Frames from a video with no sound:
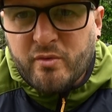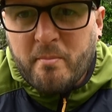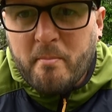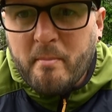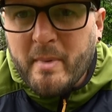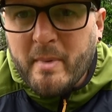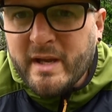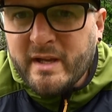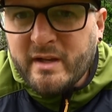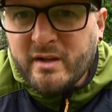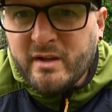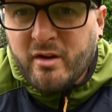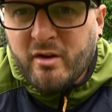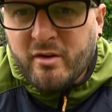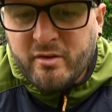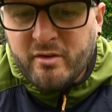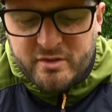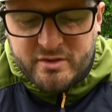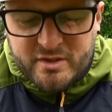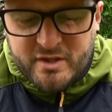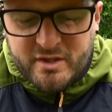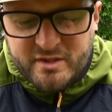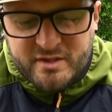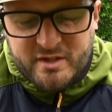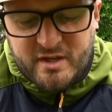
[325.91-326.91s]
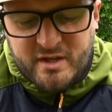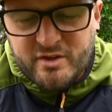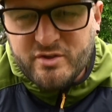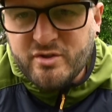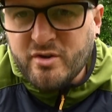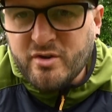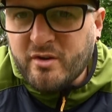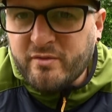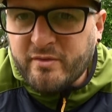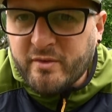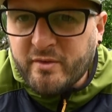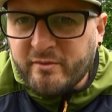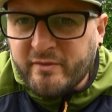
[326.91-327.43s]
of main lines,
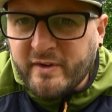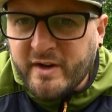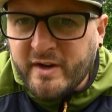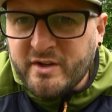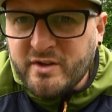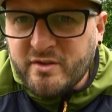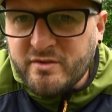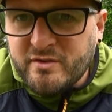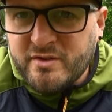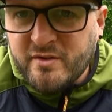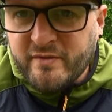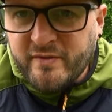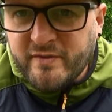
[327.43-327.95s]
etc., from venue to